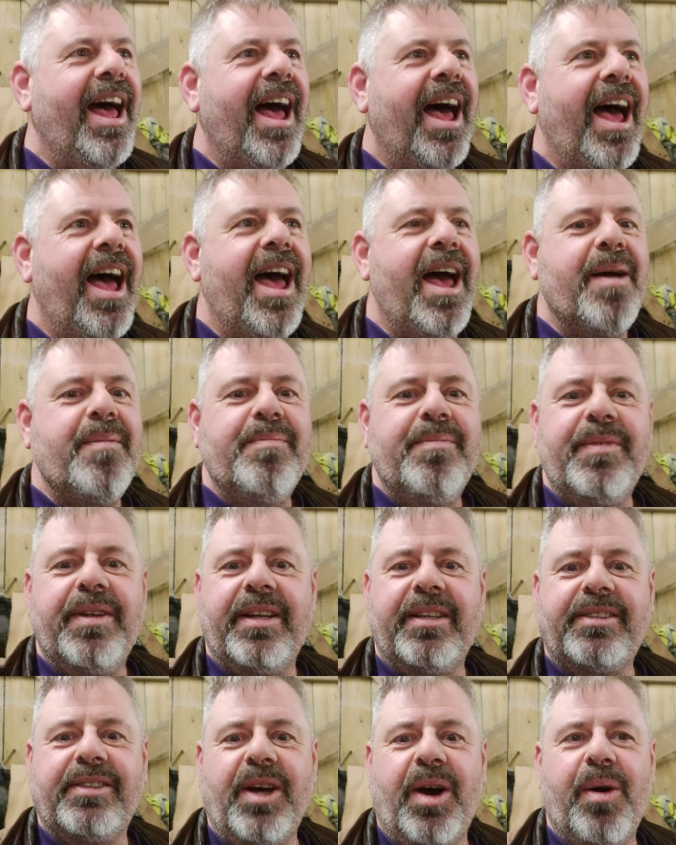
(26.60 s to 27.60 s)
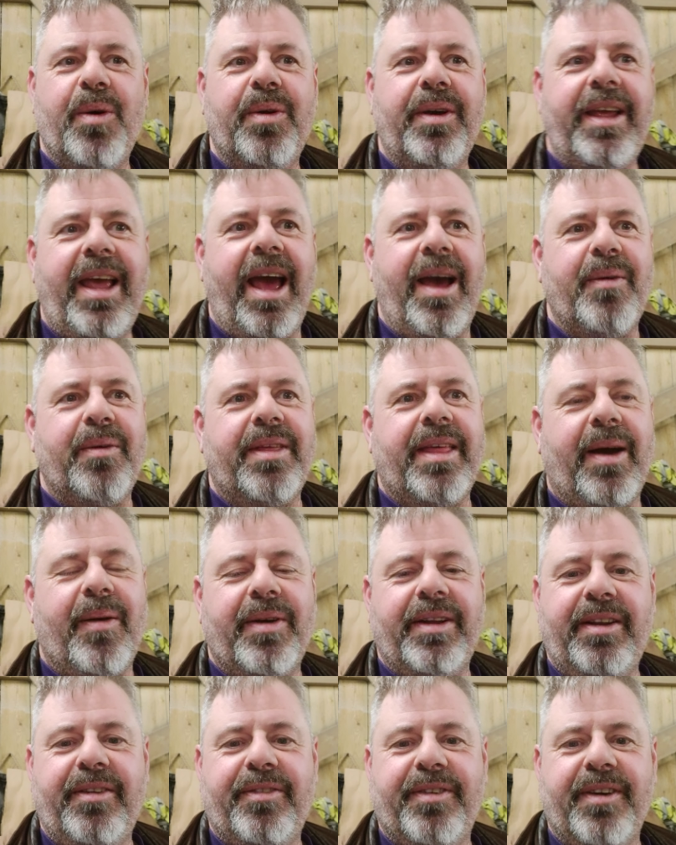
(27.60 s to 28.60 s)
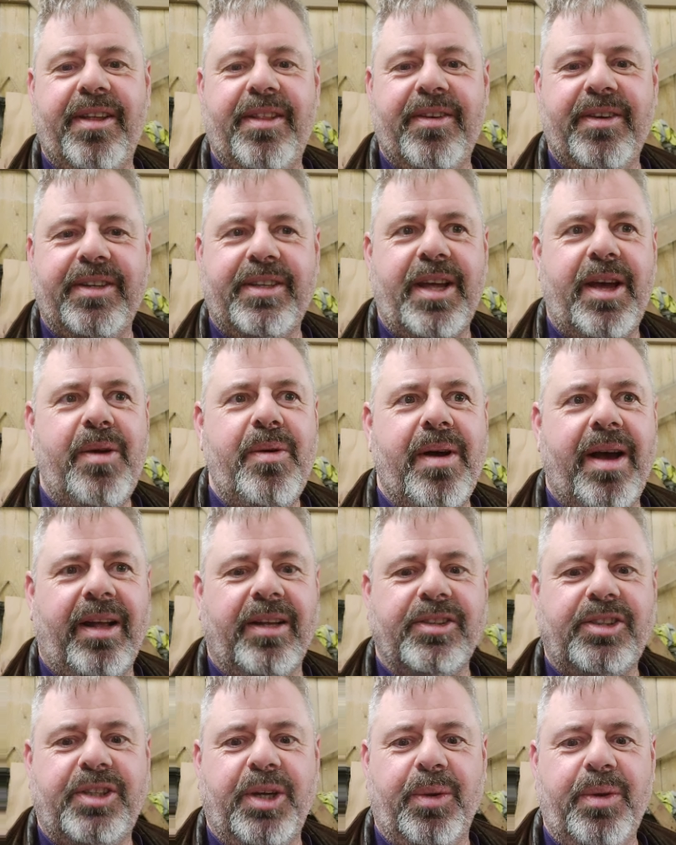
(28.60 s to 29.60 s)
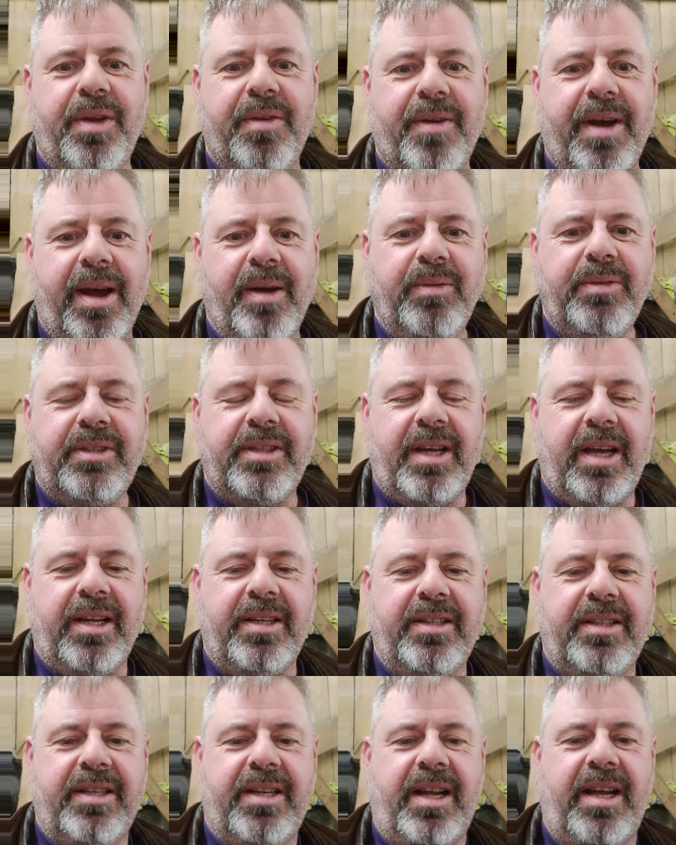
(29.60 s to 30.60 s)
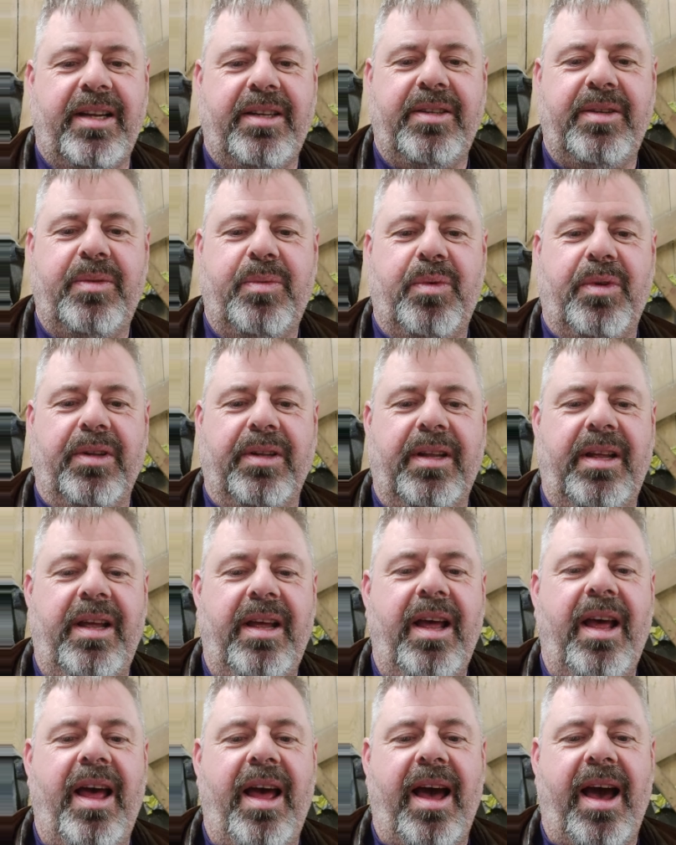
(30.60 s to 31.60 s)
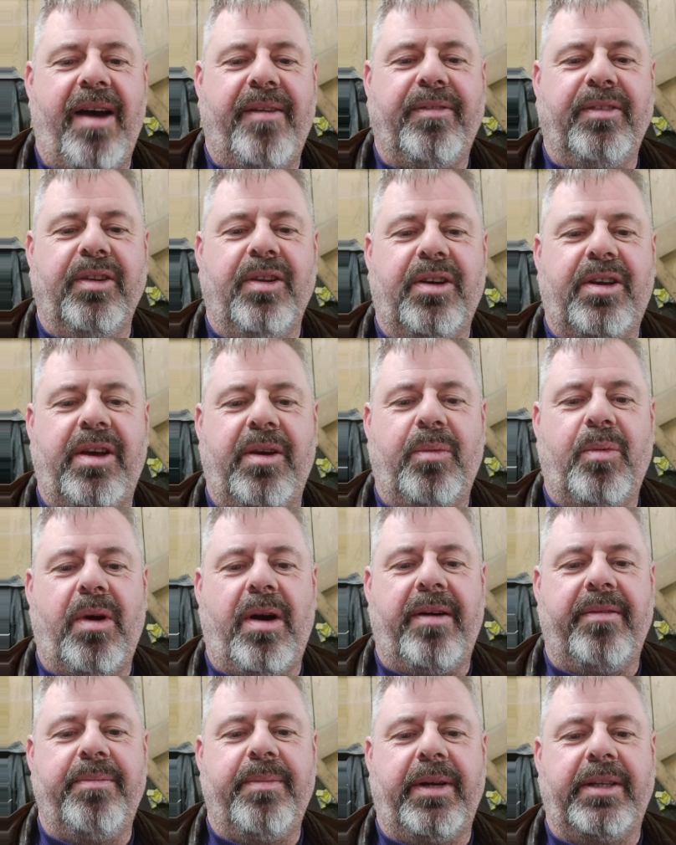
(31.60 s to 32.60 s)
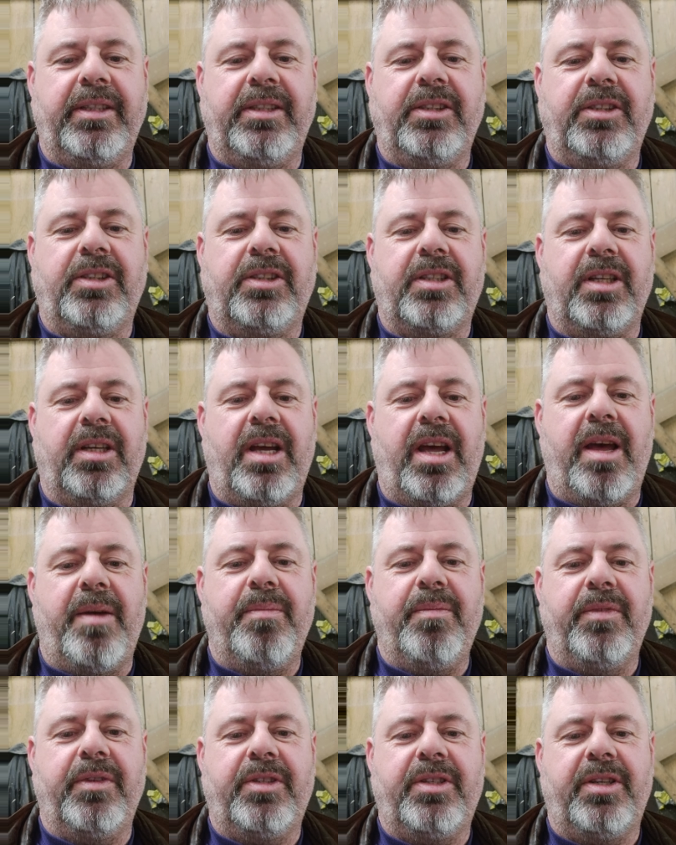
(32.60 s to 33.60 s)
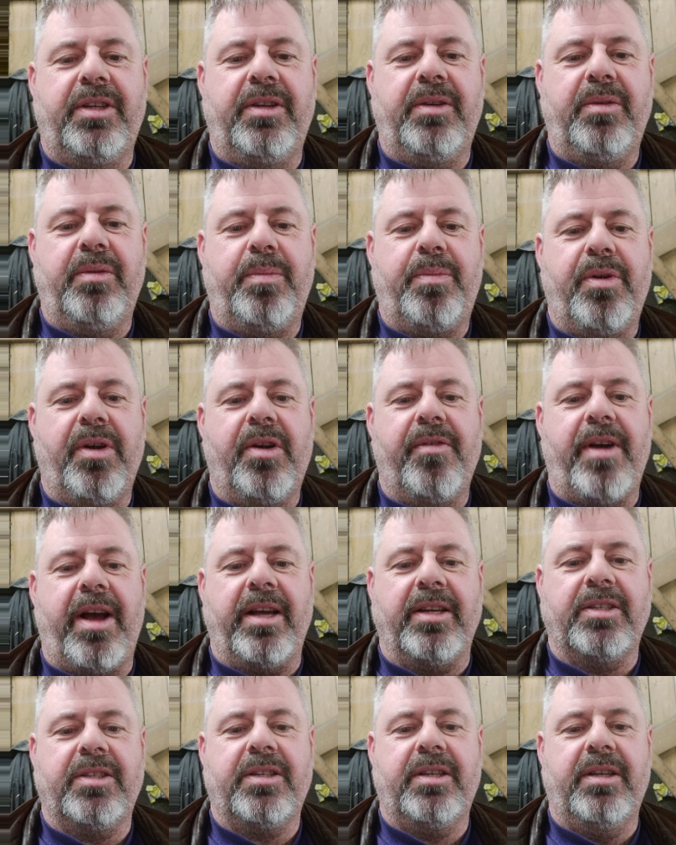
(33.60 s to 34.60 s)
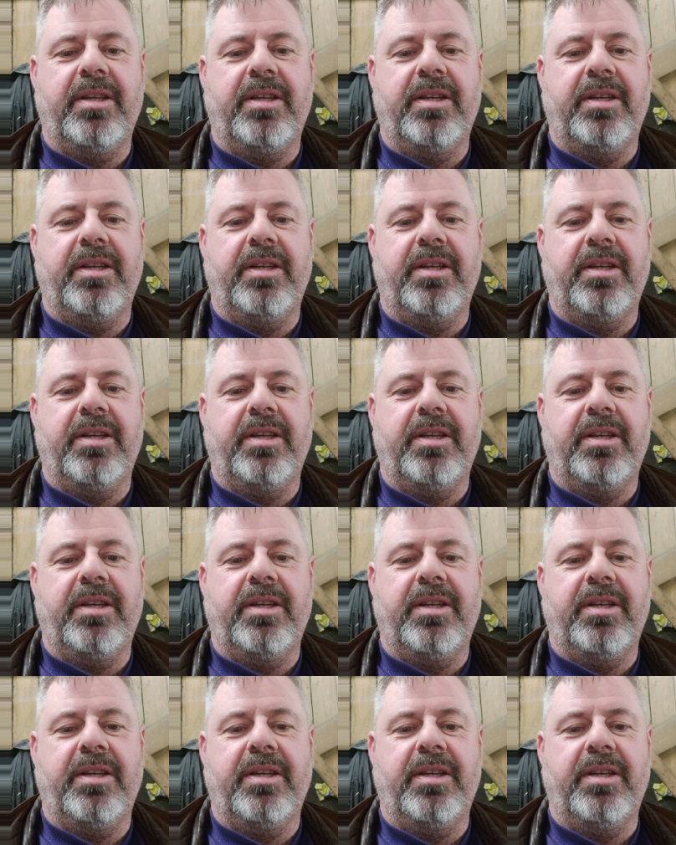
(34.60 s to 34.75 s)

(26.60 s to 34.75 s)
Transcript: Um, so yeah, without any further ado, I'll show you around and, and we'll have a look at what I've managed um, to progress.